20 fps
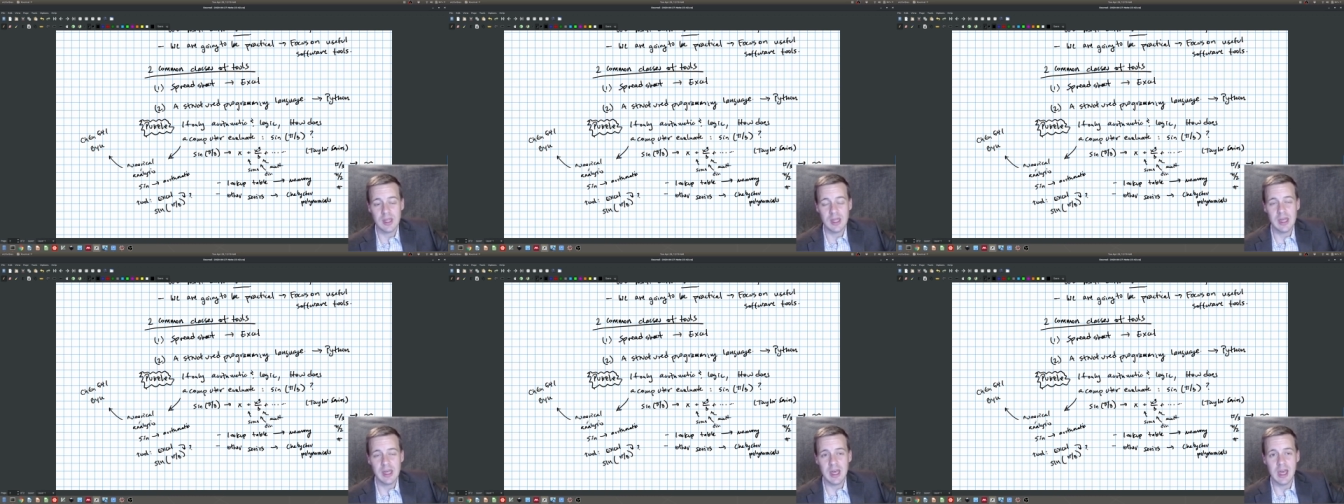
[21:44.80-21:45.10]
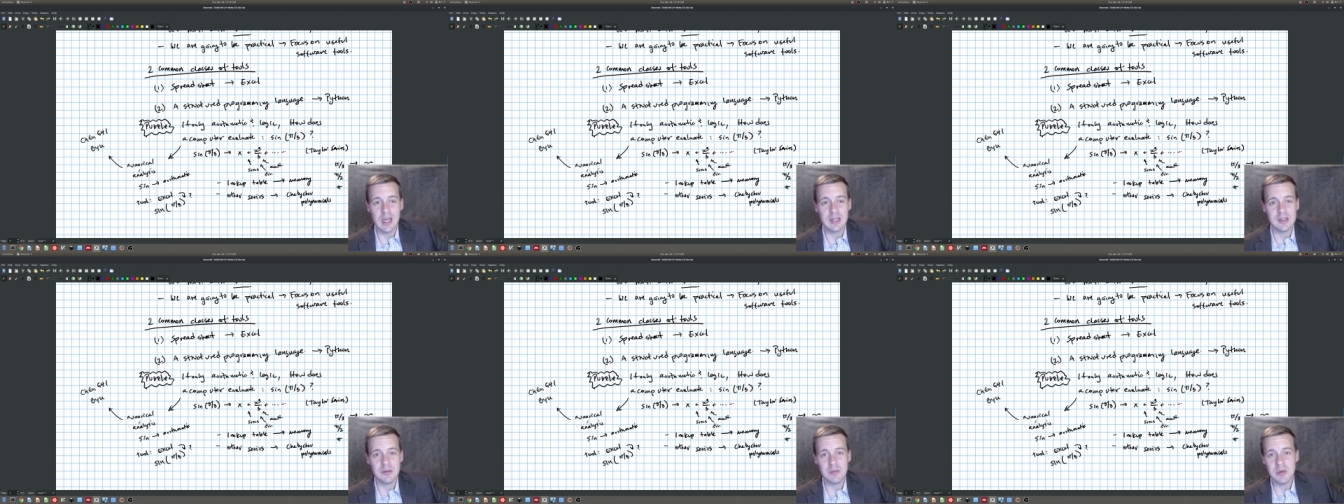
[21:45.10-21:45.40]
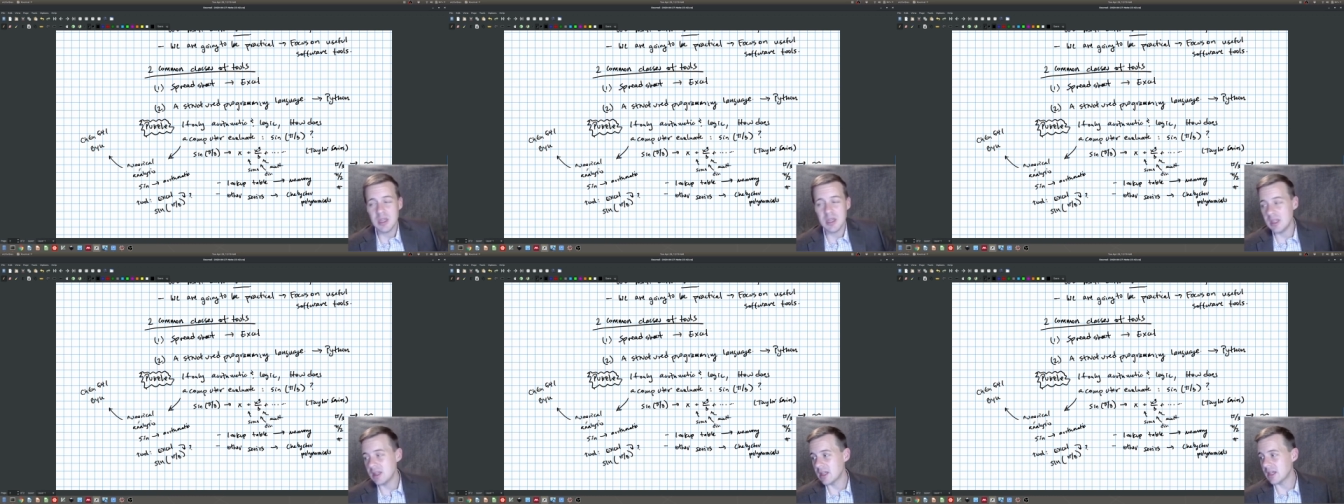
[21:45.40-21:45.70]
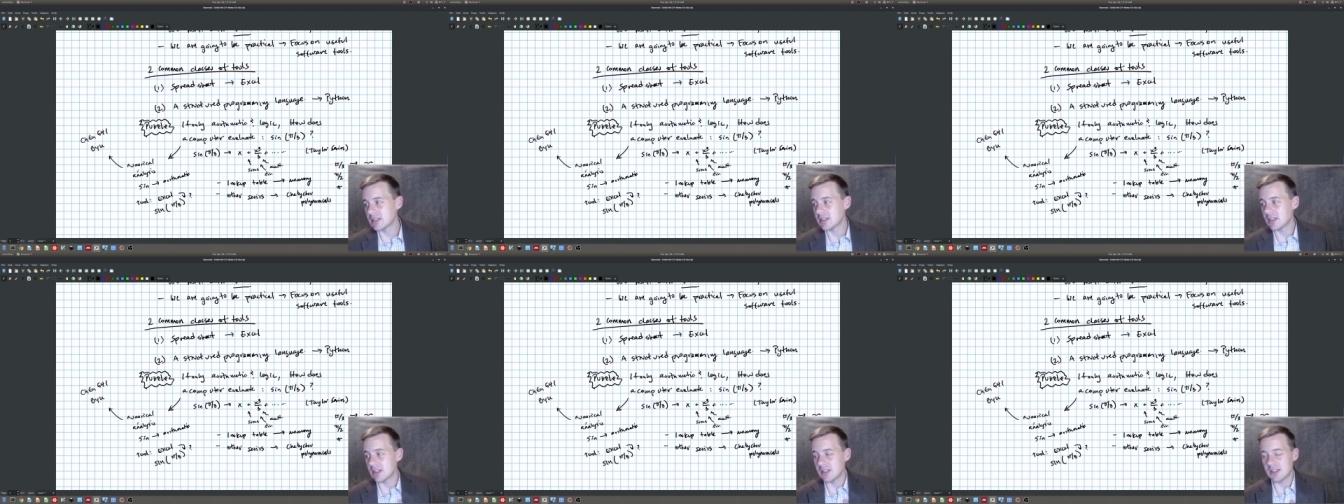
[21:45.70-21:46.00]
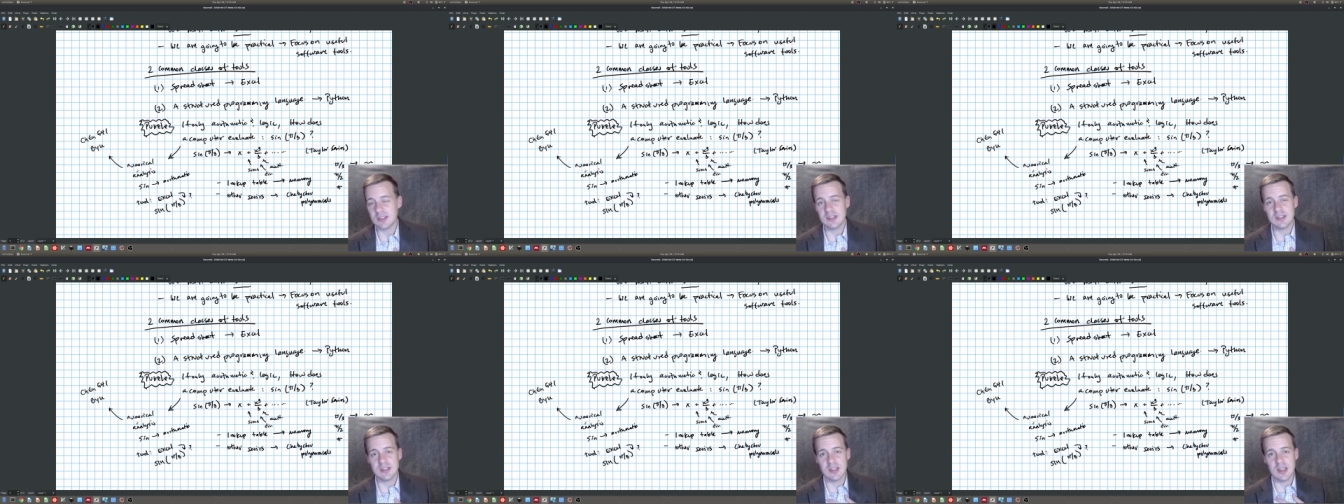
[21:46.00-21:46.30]
And to me,
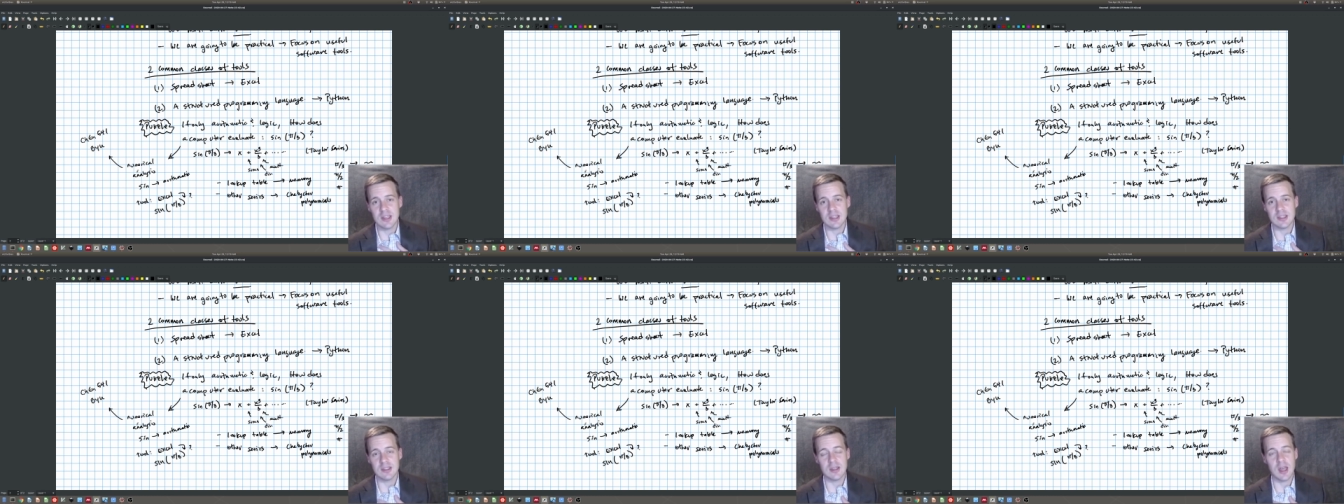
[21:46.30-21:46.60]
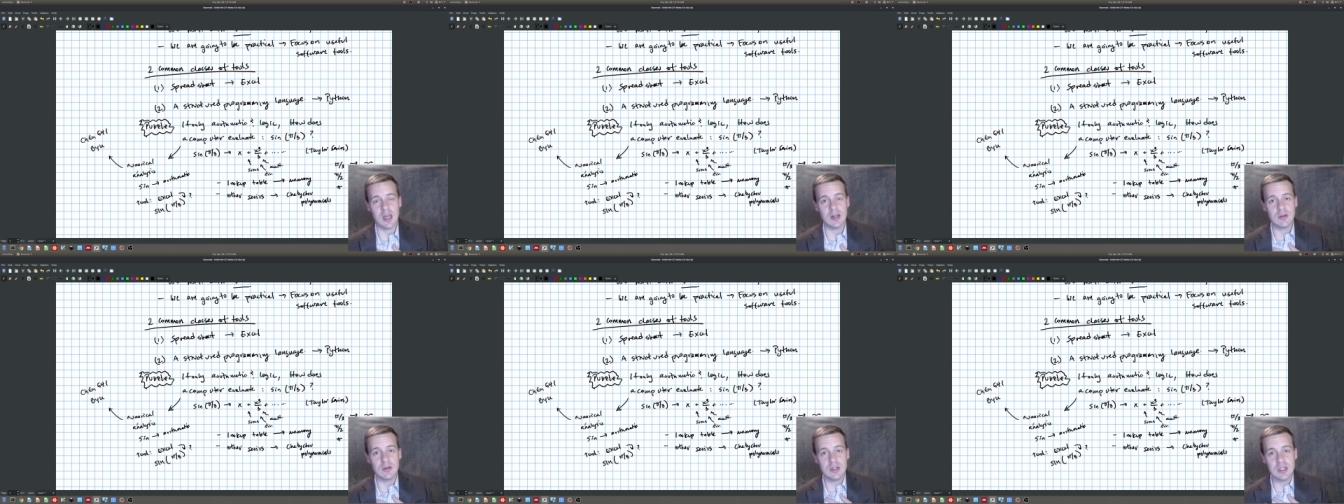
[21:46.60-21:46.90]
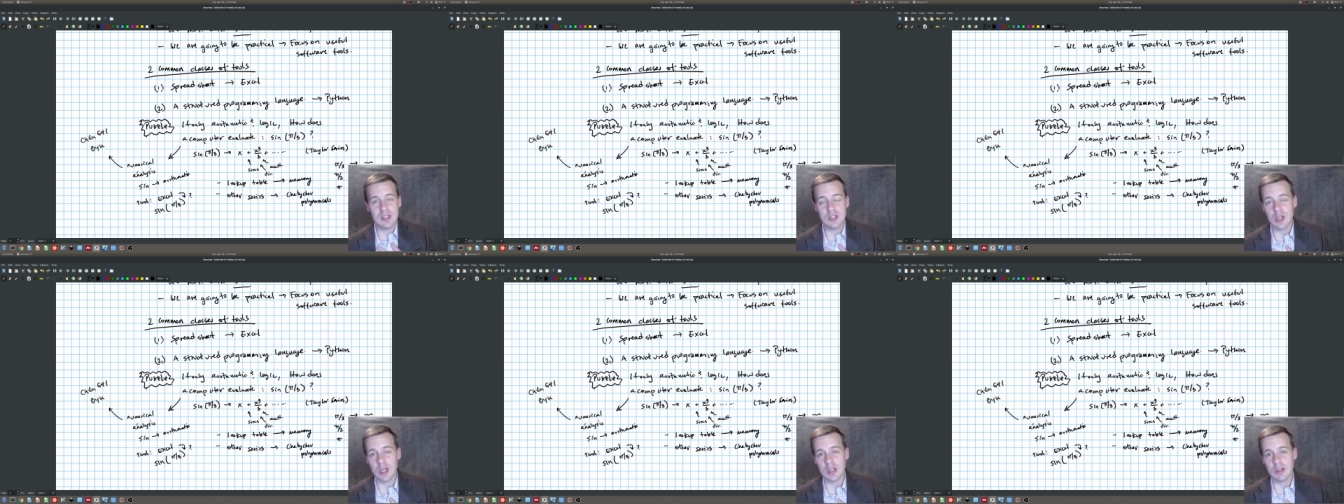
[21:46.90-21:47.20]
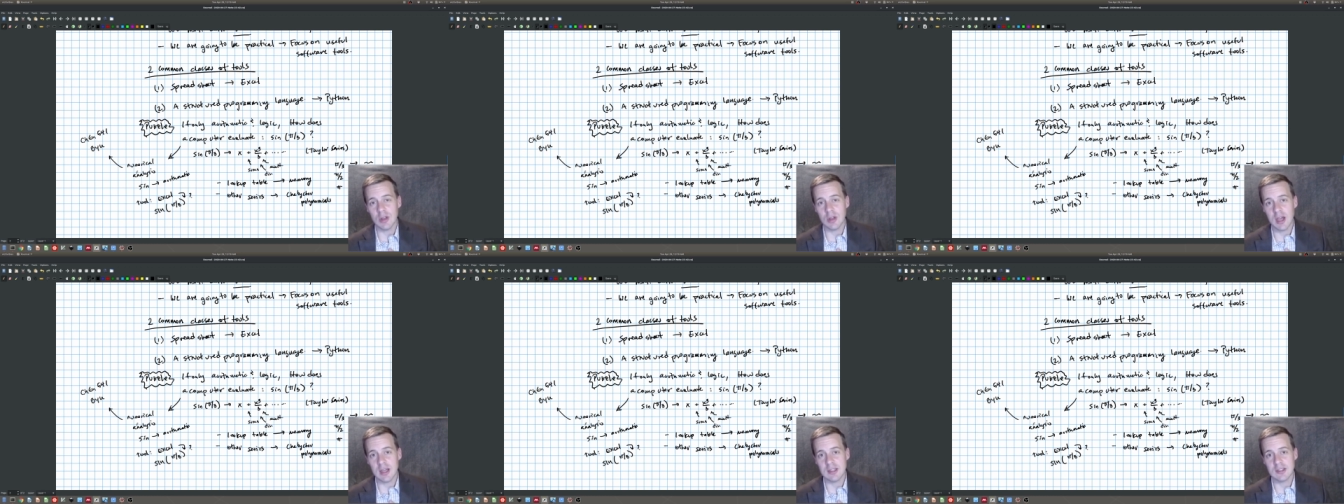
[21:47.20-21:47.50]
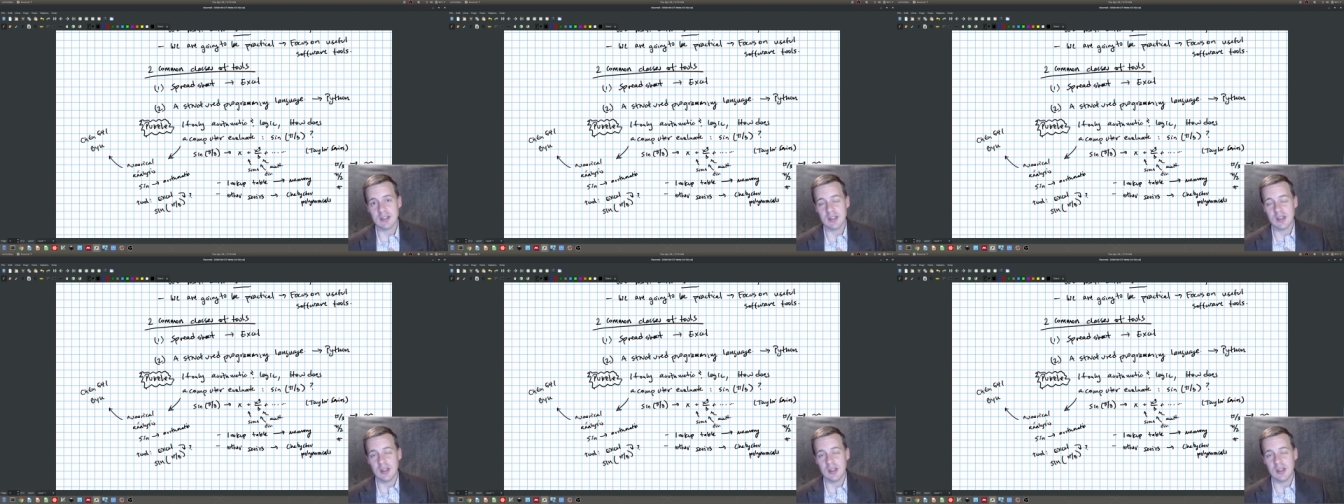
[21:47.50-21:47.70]
that's I don't teach that class.